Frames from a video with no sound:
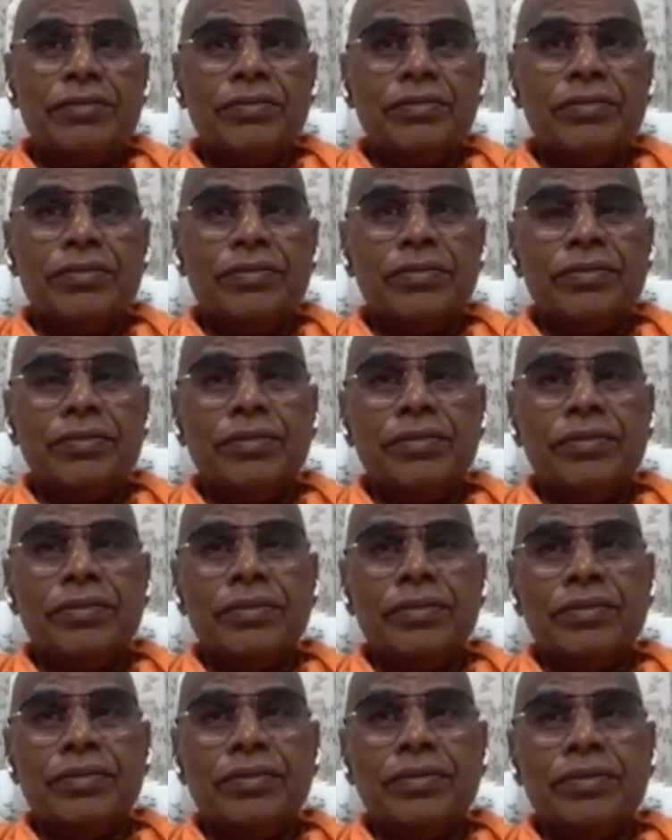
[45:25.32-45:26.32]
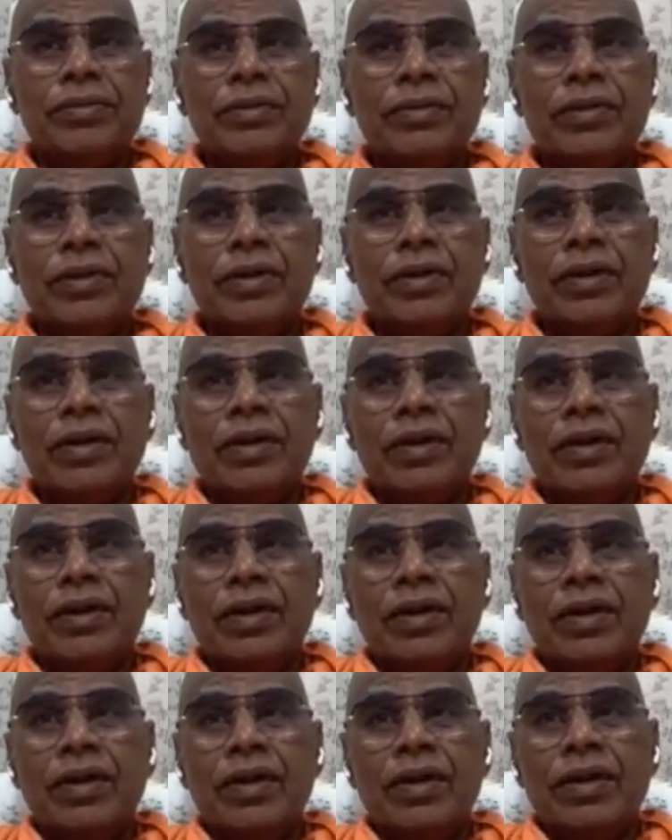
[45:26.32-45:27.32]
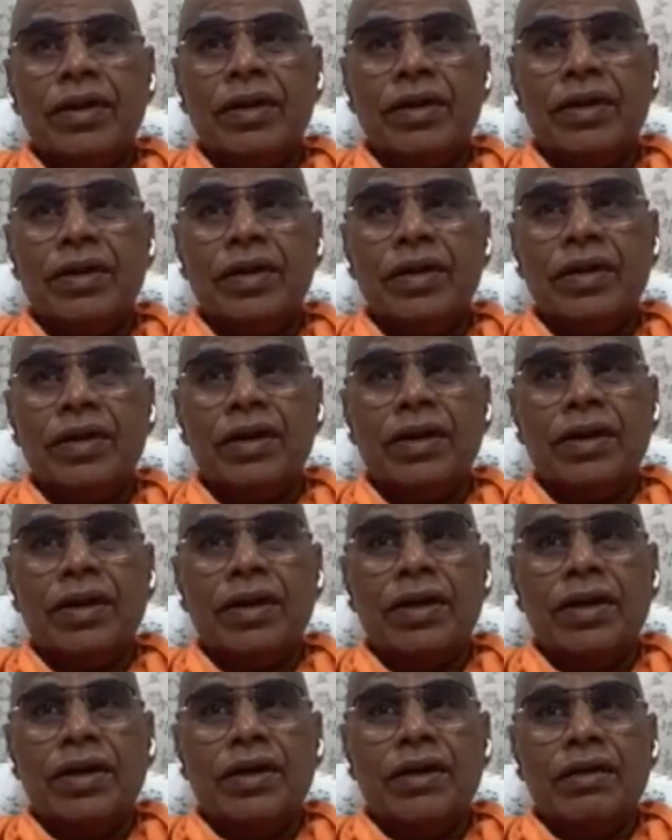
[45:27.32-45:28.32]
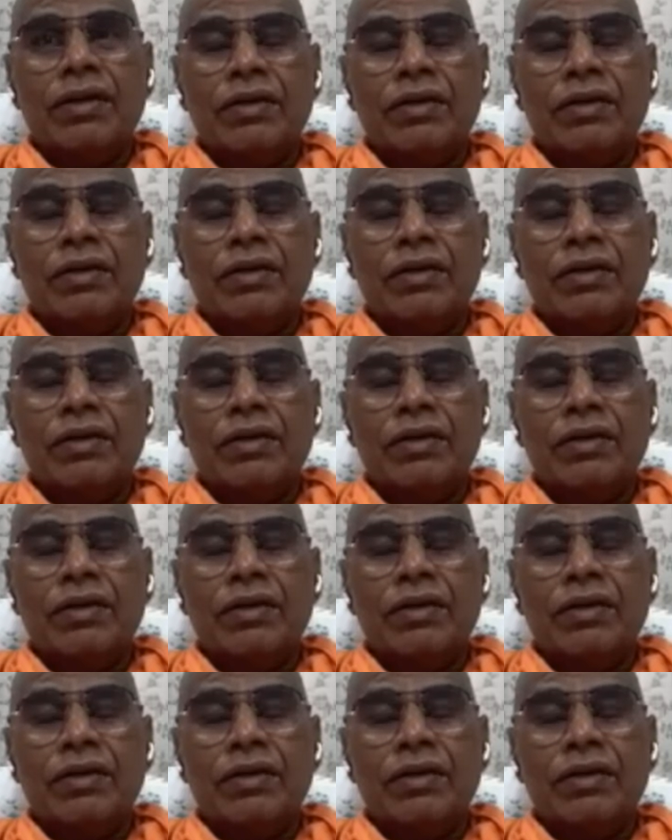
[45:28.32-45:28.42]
[no speech]